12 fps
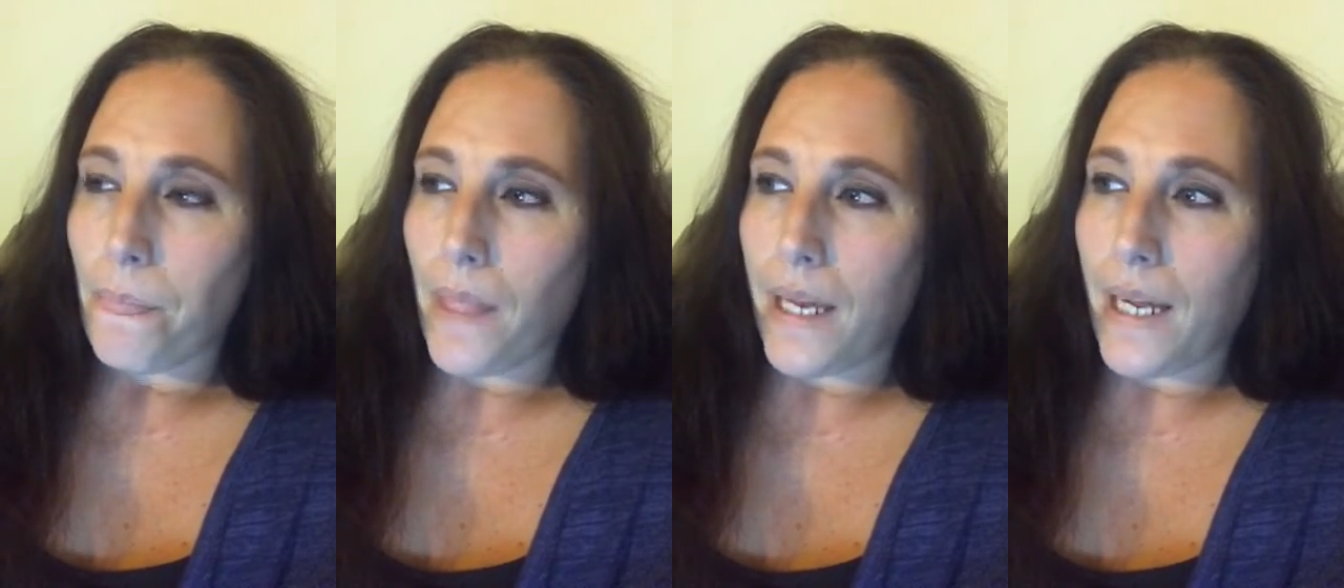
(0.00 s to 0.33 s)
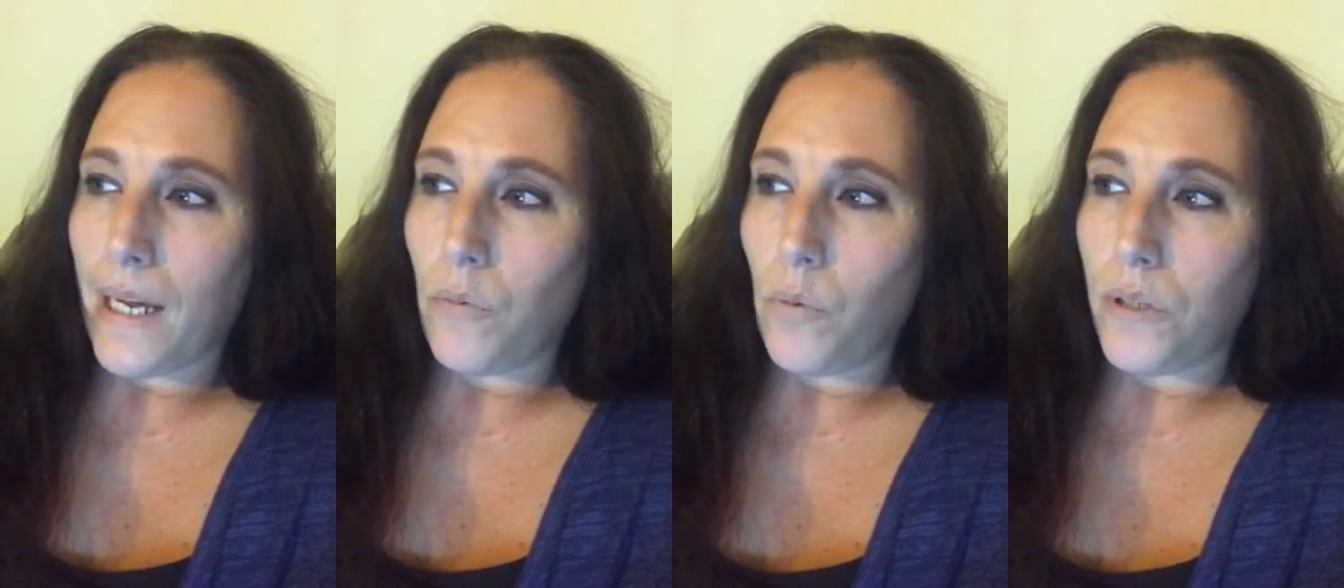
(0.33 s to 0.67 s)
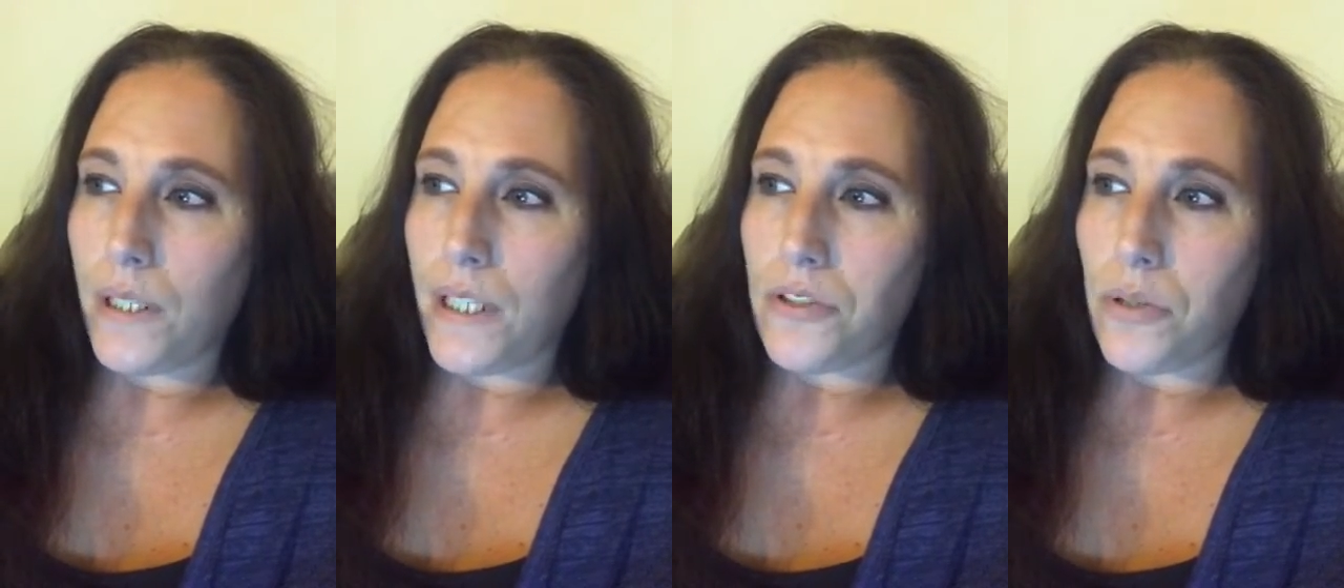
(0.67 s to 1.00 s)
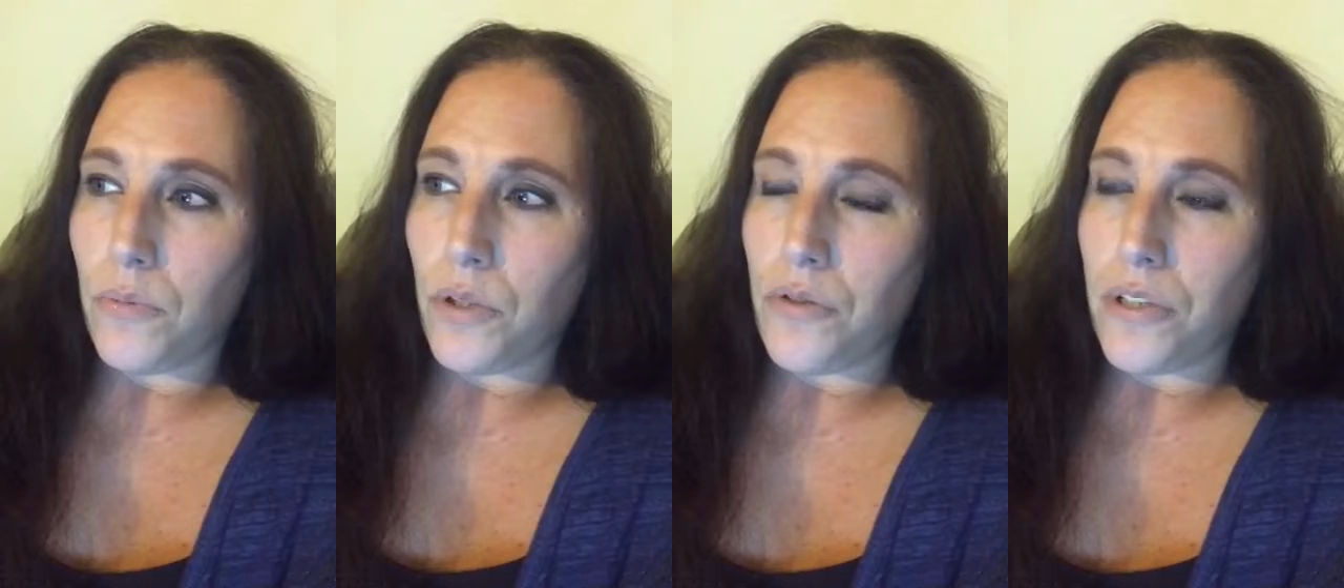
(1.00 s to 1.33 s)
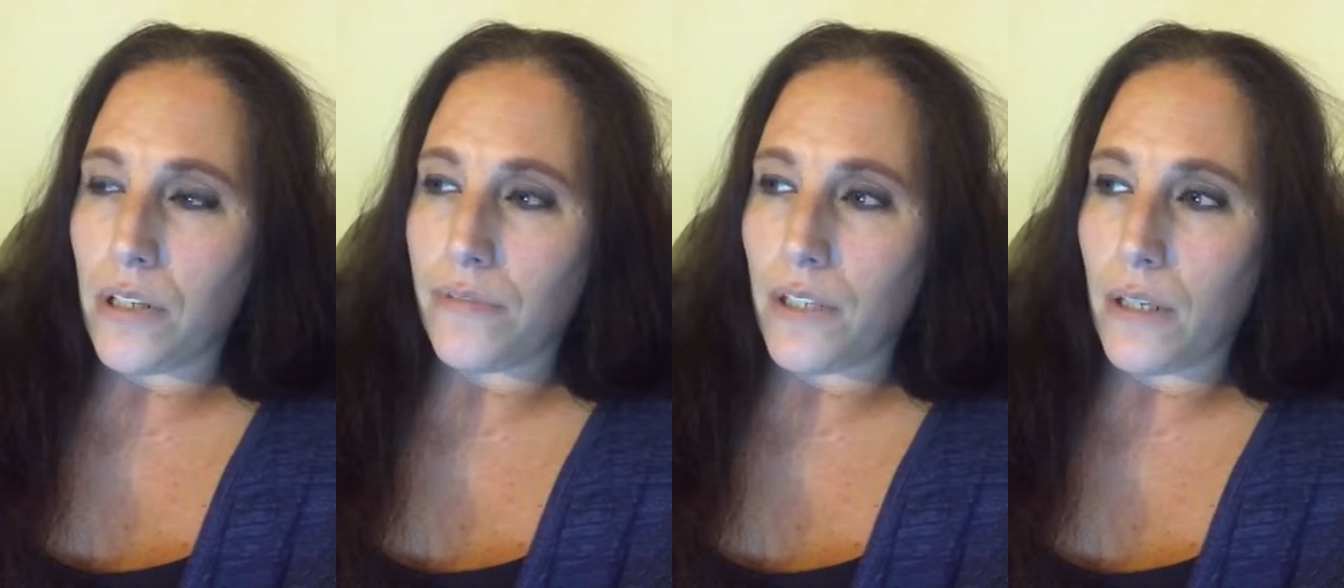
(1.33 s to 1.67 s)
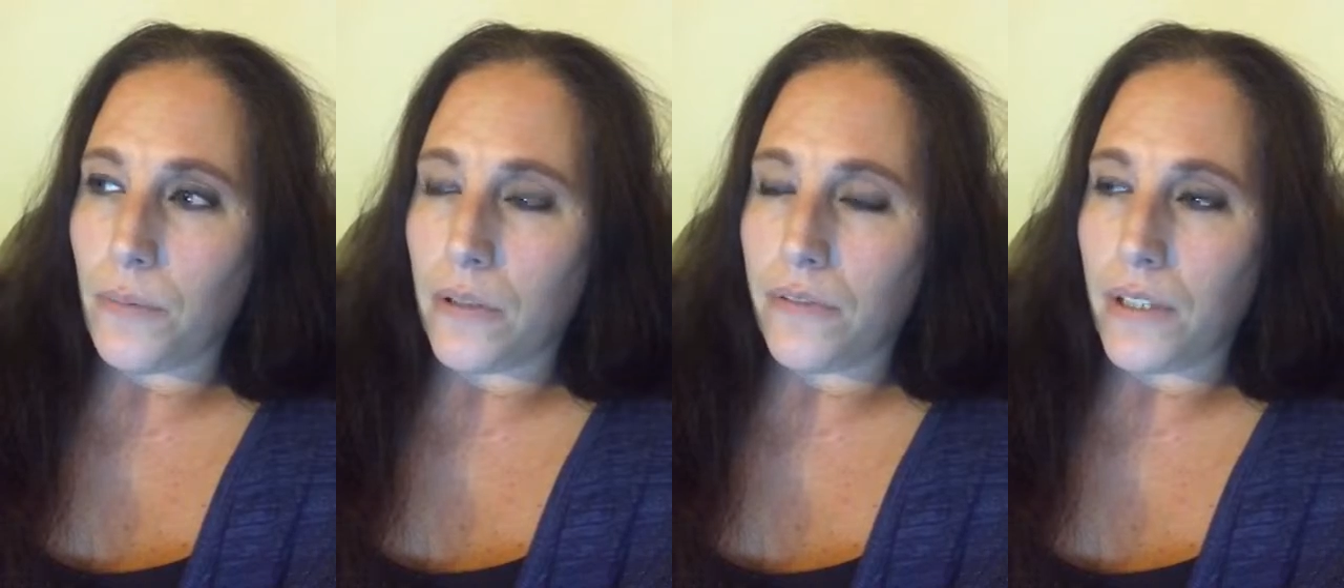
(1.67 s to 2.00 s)
And I want to get some new stuff
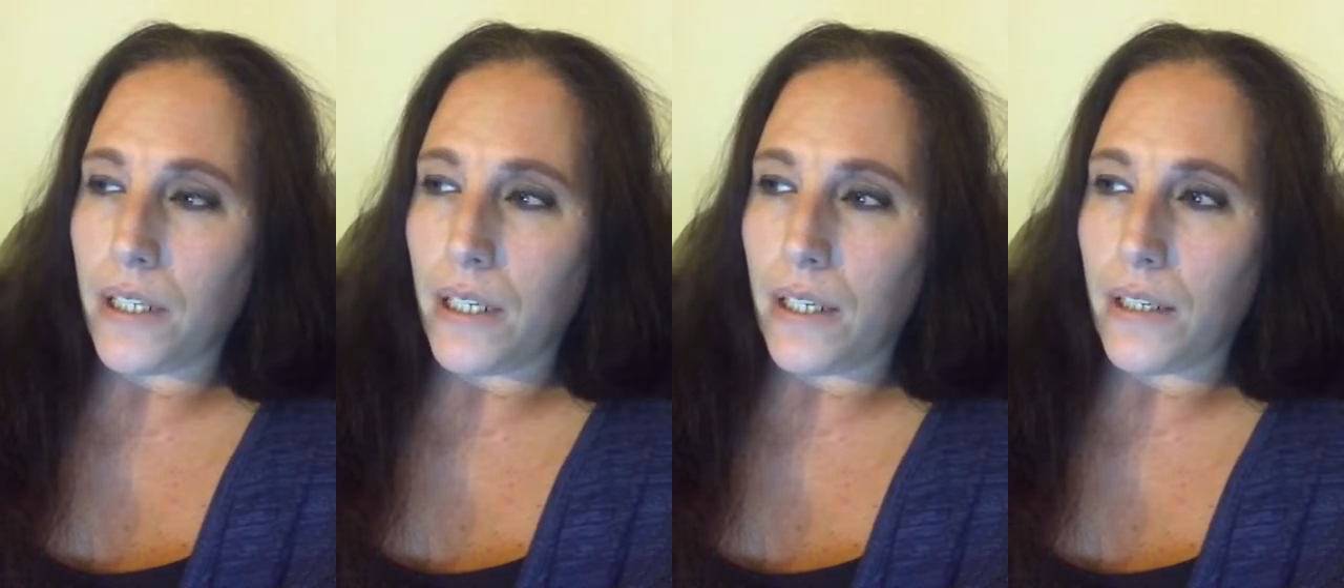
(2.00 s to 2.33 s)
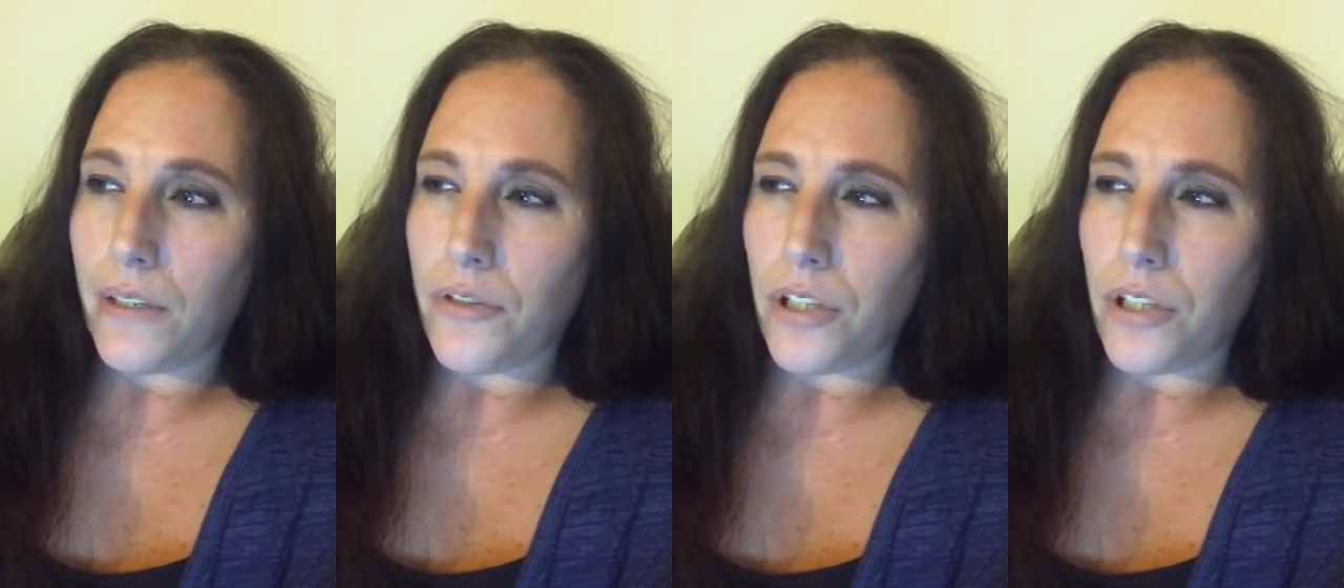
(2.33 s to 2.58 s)
up over here.